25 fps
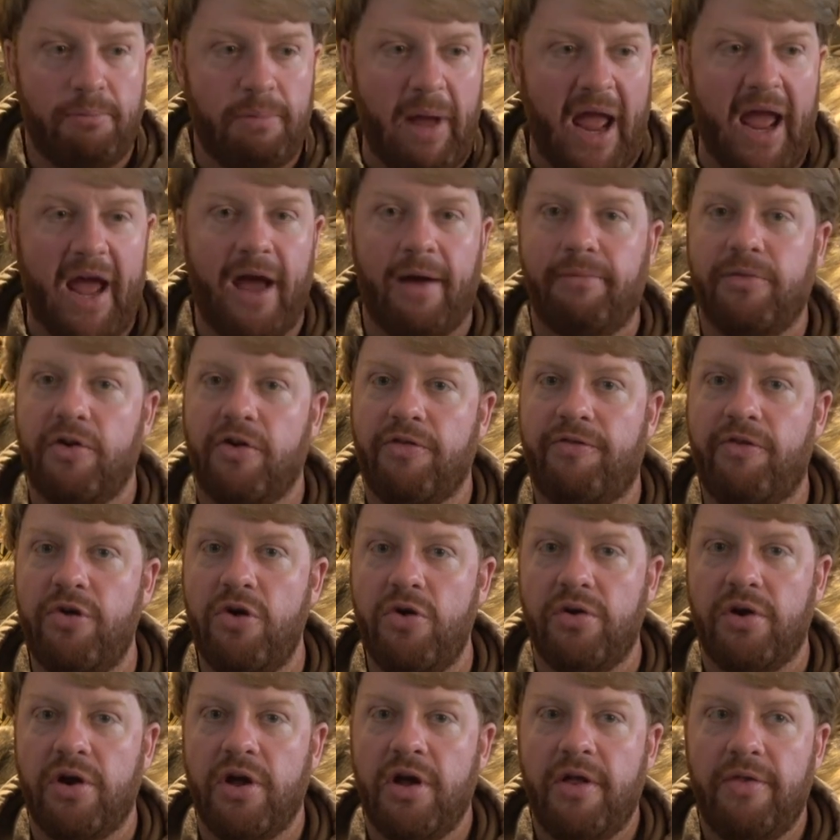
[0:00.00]
bam, your
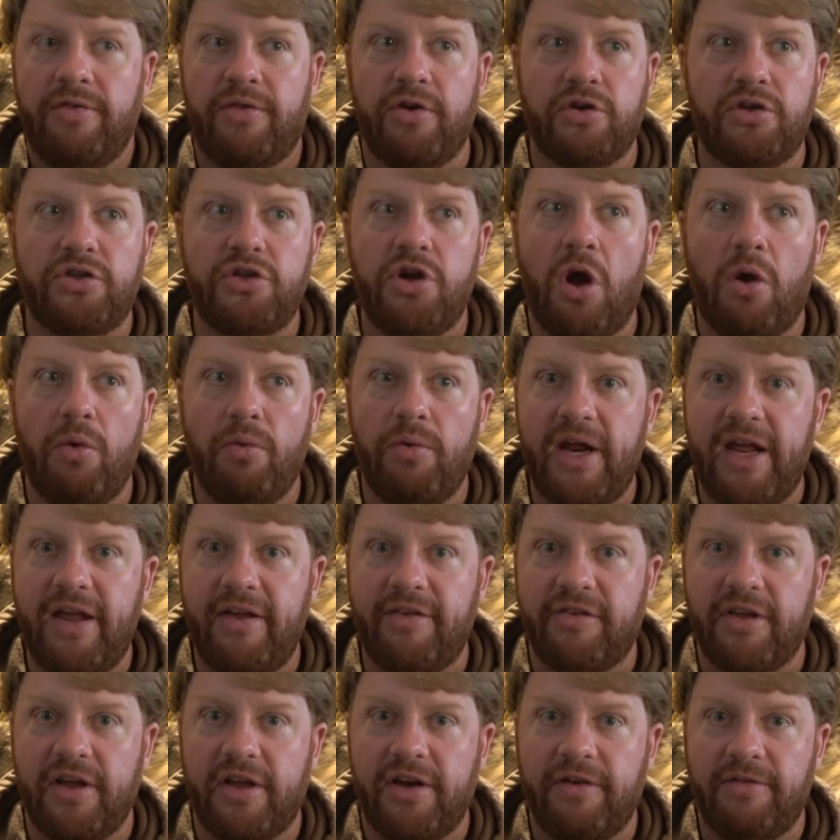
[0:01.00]
food. There's no
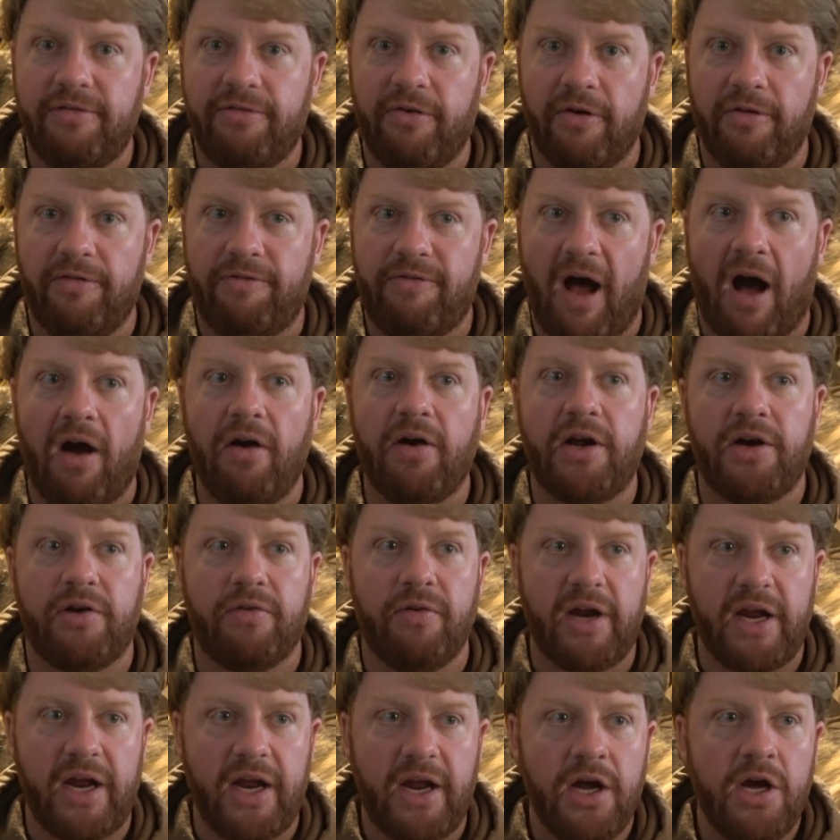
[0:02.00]
reason for
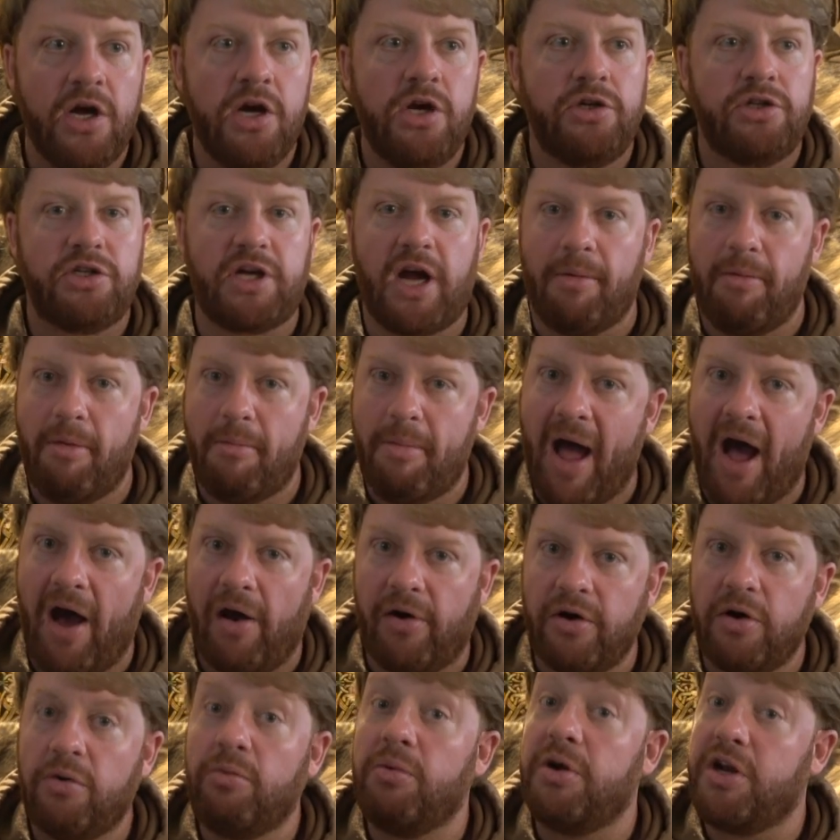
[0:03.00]
falconry to come
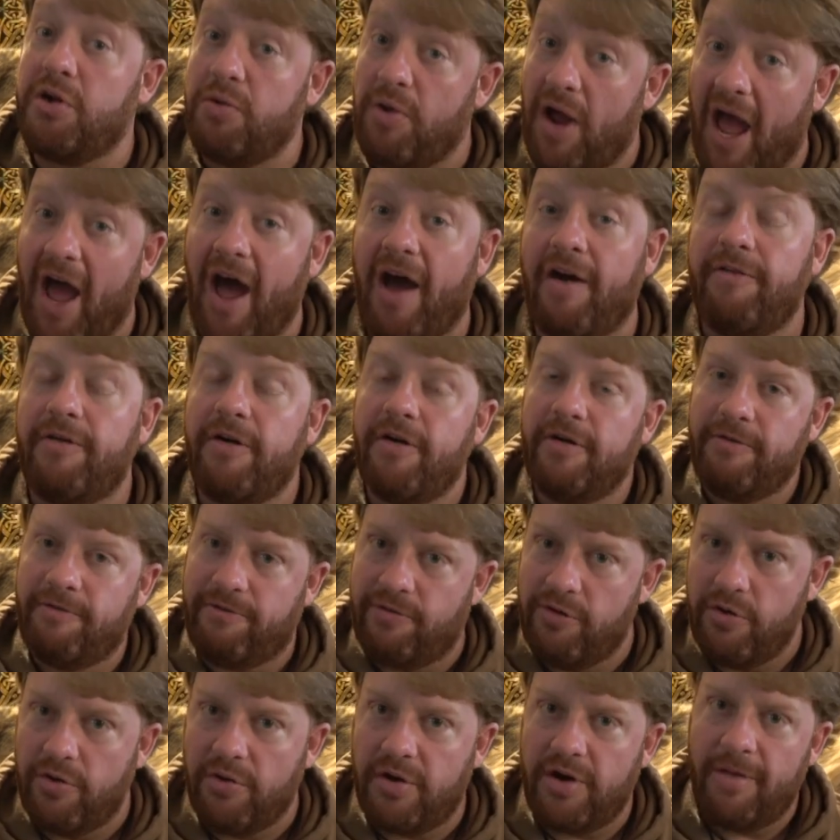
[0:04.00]
about when you have
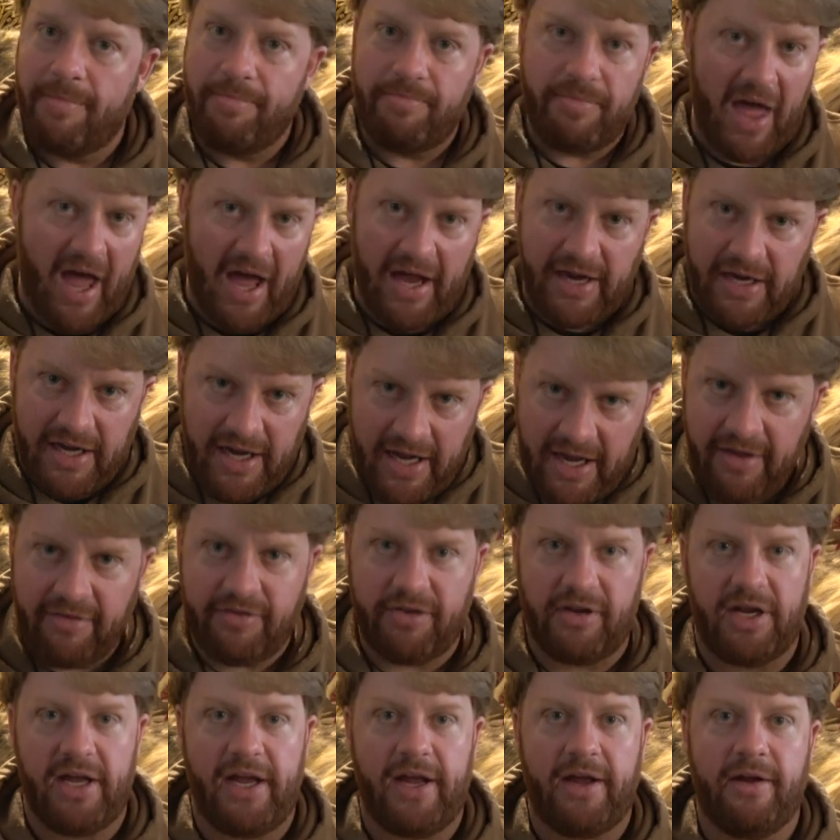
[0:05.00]
food that
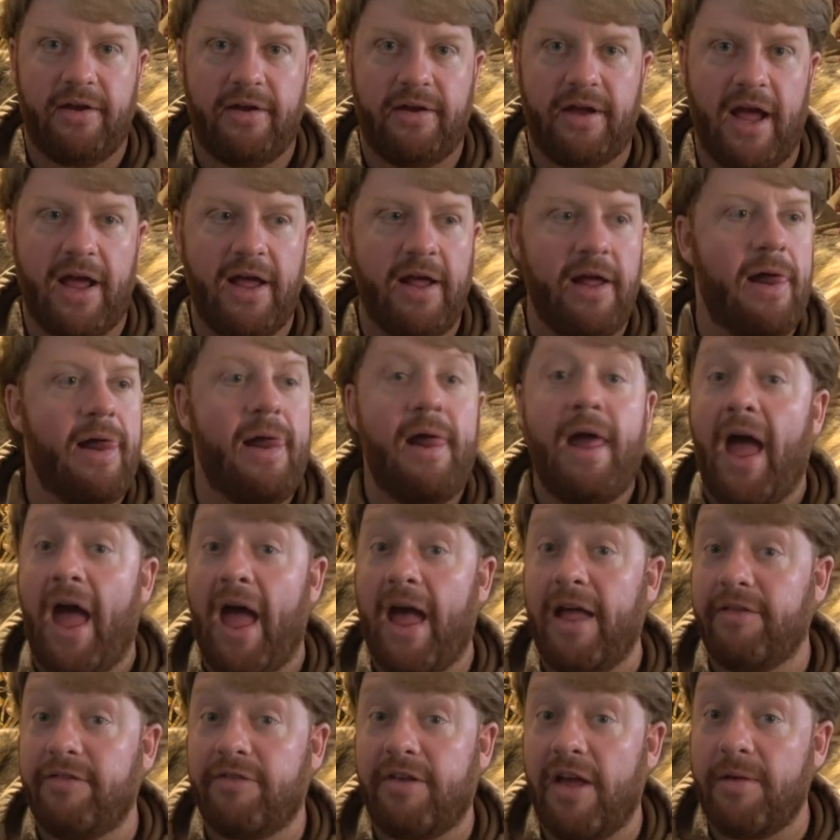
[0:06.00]
easily. Okay,
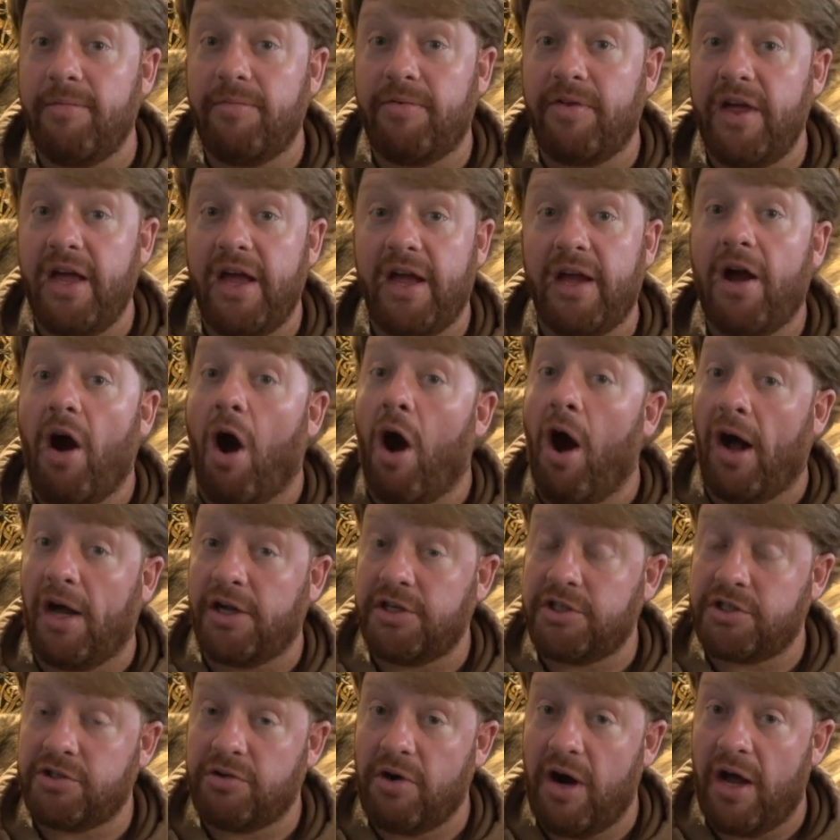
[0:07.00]
and same thing,
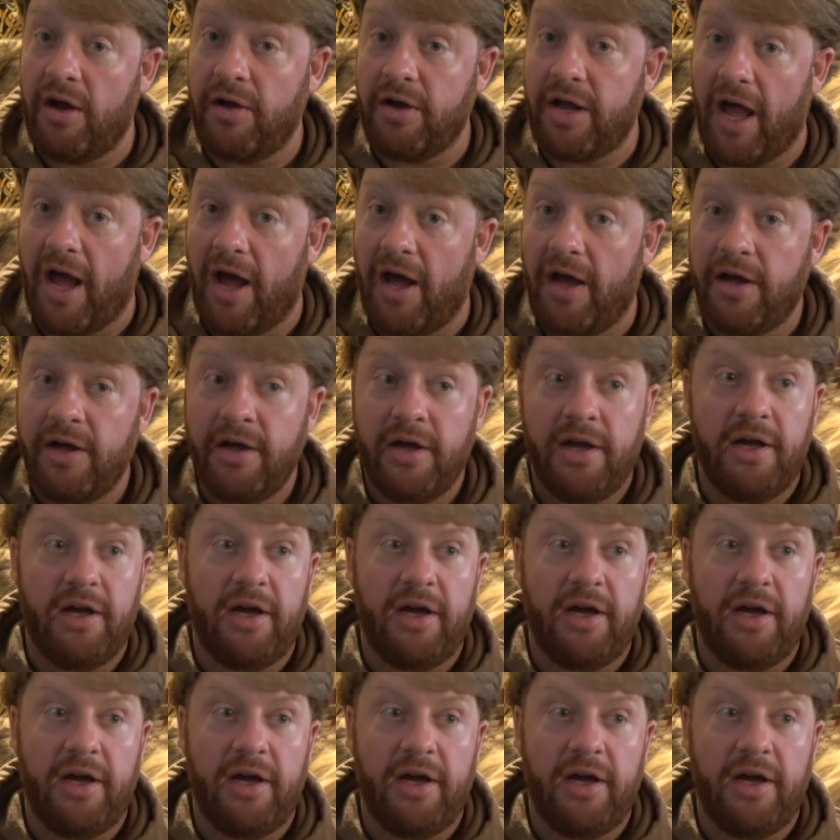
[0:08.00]
Australia.